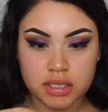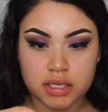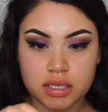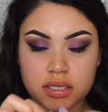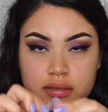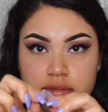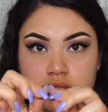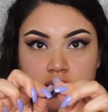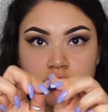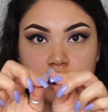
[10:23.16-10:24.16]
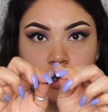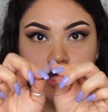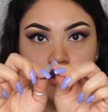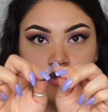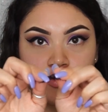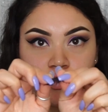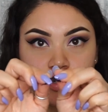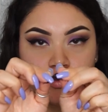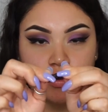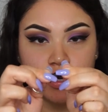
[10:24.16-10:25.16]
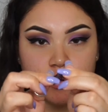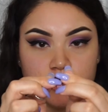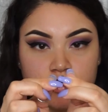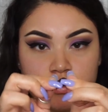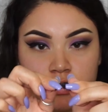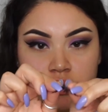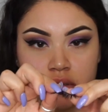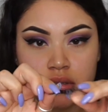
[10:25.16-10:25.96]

And I'm just gonna kind of move it around